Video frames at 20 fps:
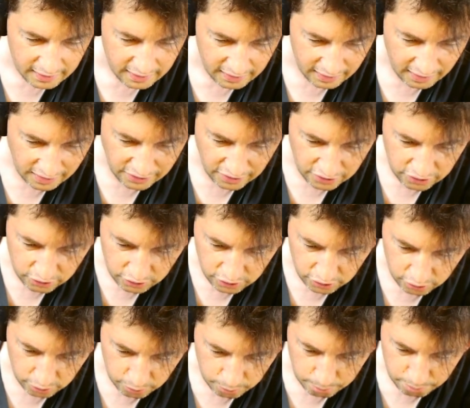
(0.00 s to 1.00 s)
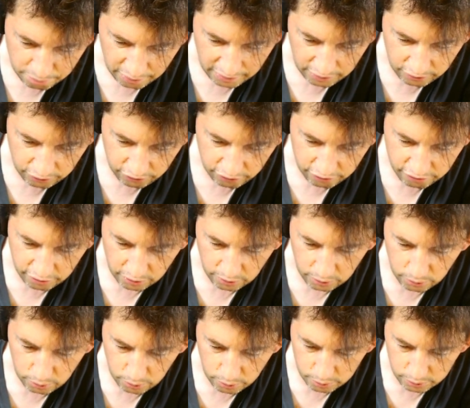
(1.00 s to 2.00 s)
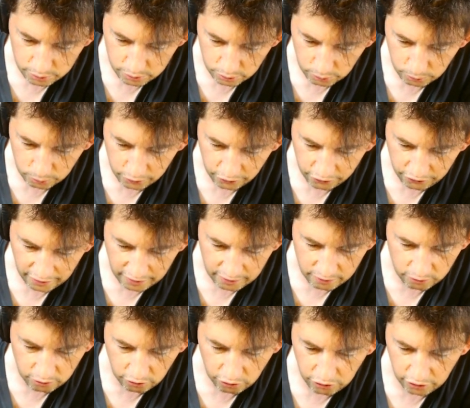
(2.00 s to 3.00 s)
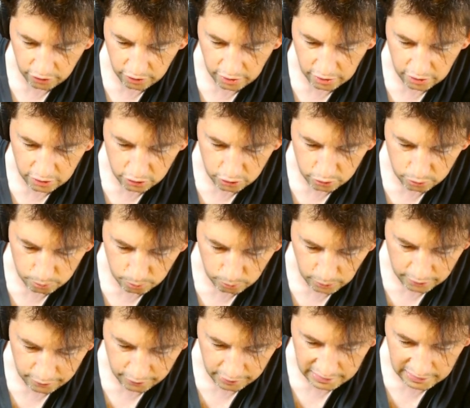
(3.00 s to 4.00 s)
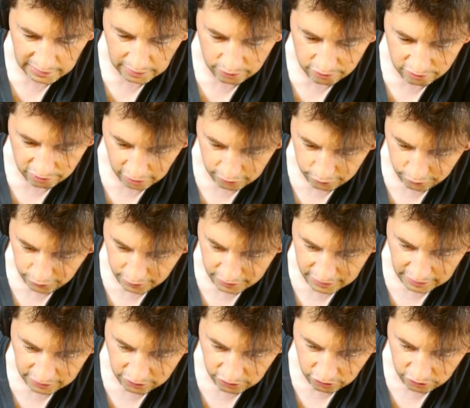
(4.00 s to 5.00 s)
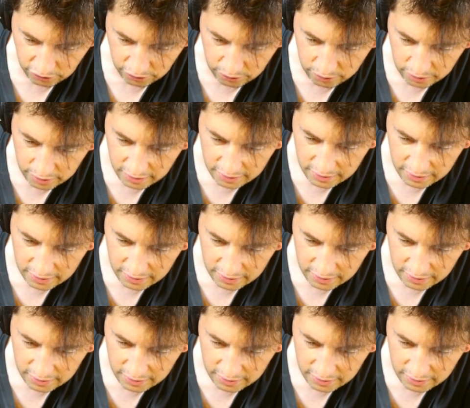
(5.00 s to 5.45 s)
and then you can browse through all the sounds in whatever cloud drive you're connected to,